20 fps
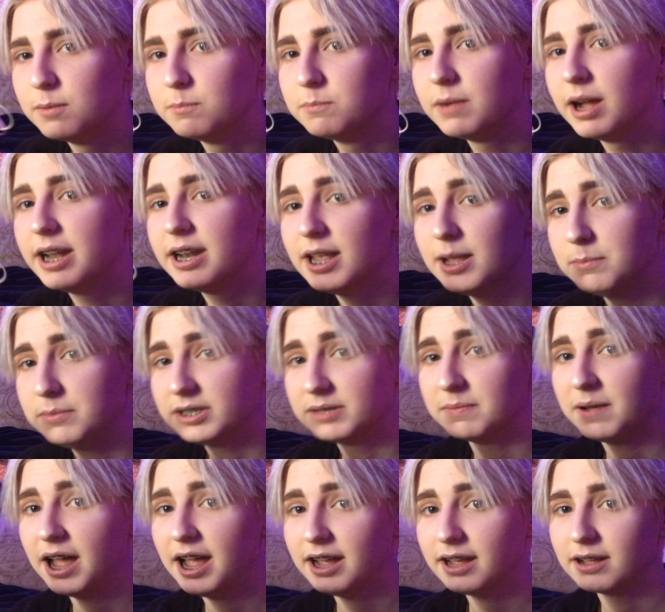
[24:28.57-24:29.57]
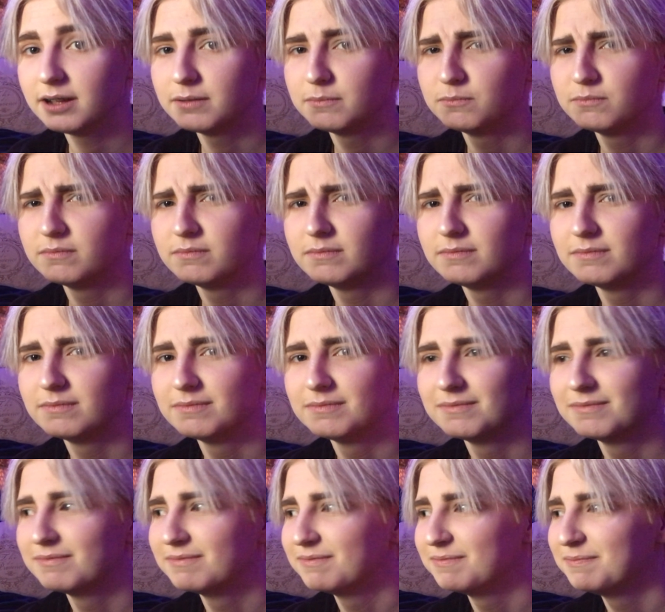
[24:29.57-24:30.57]
my name is Mac
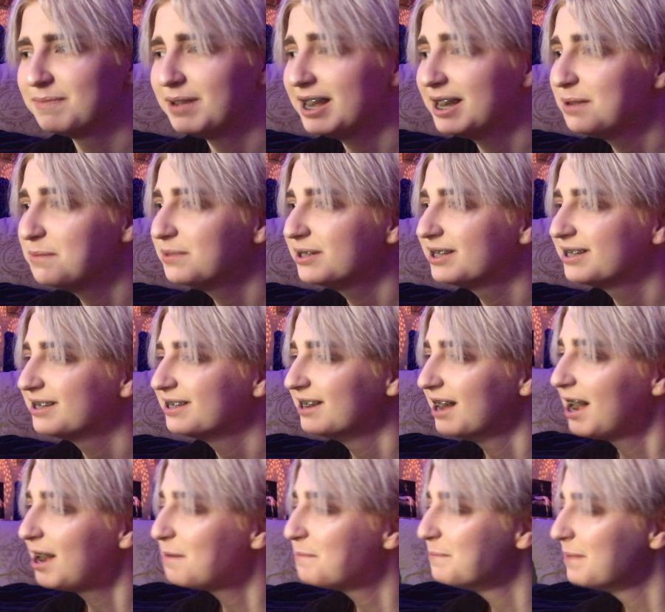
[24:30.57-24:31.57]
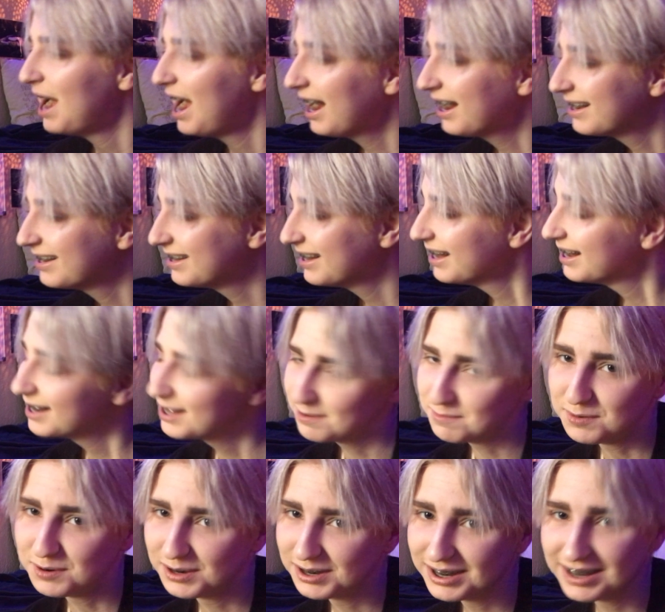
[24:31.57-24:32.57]
my name is not Max
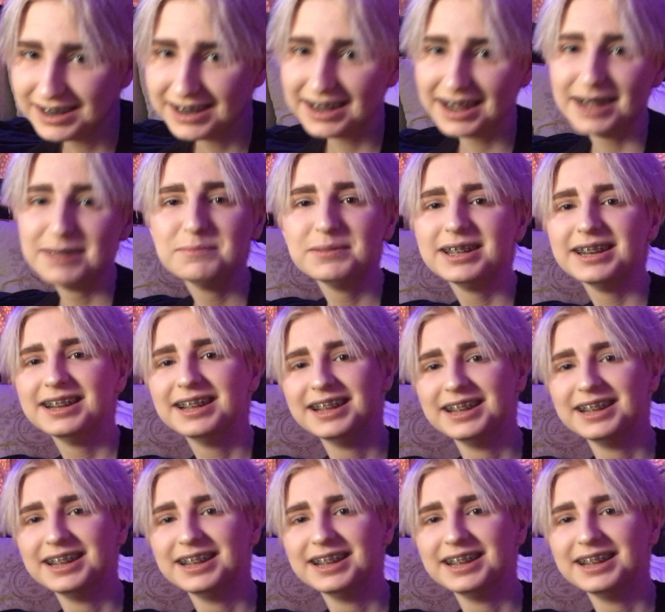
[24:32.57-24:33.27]
anymore. I mean,